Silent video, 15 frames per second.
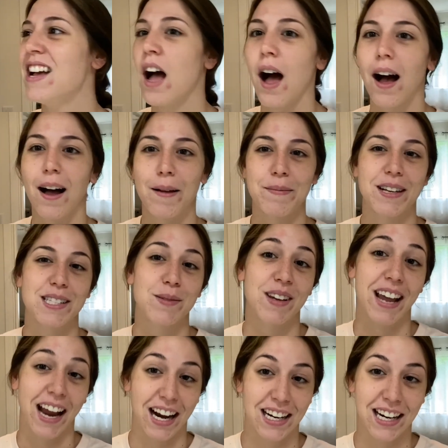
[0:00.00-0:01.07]
Um, that's my
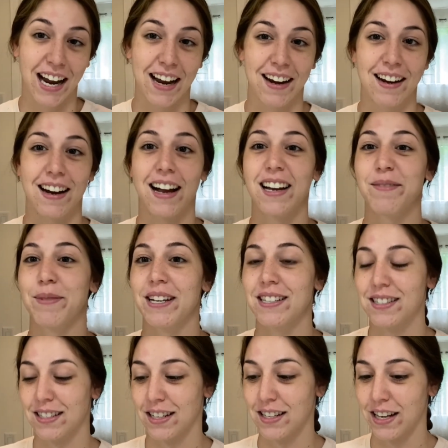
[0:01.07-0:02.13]
hair care and my
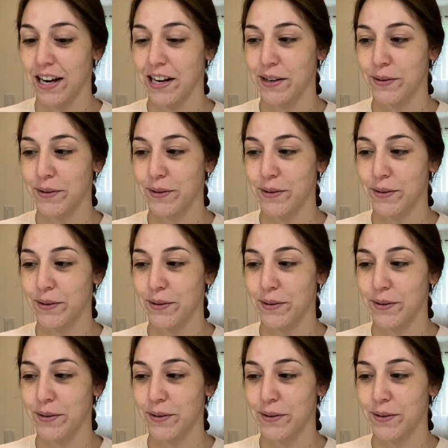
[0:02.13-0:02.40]
skincare